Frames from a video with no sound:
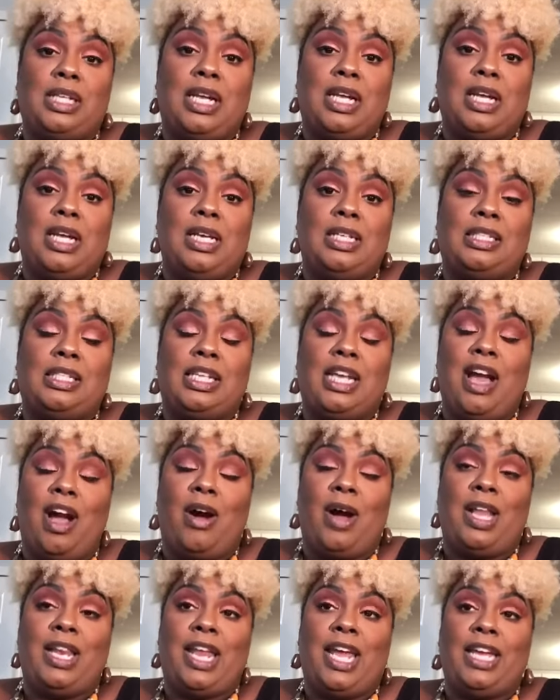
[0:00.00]
and see how
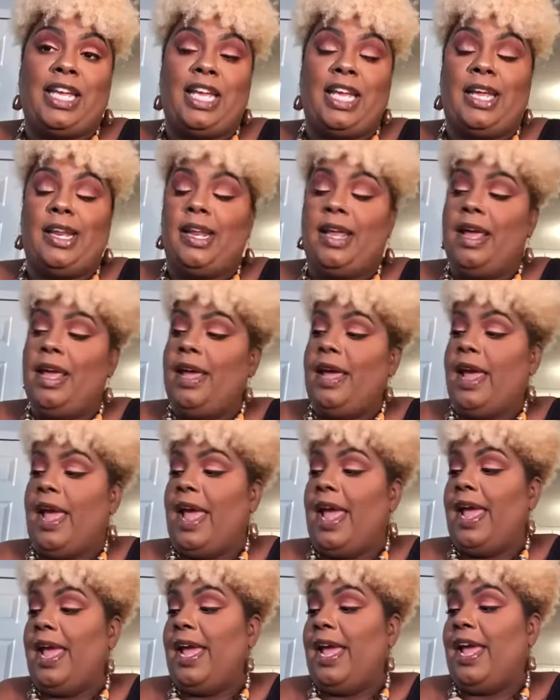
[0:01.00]
I like it,
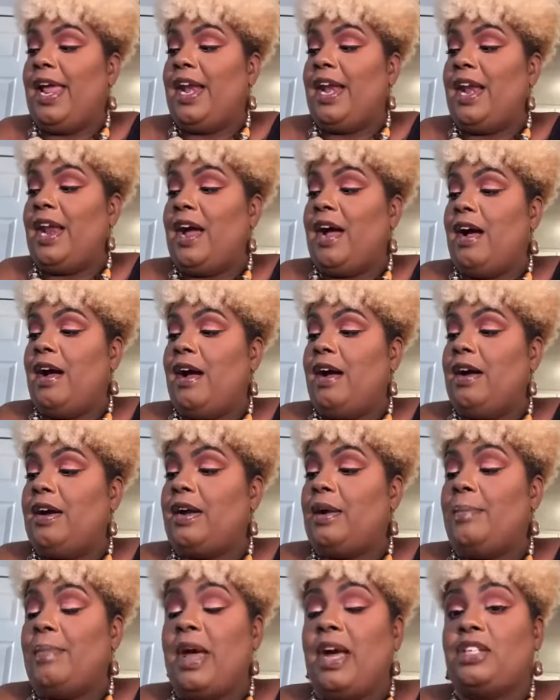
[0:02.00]
and
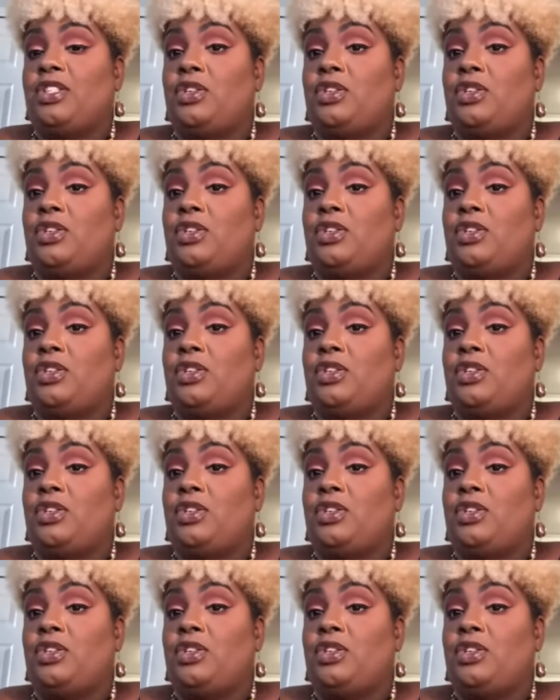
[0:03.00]
come back.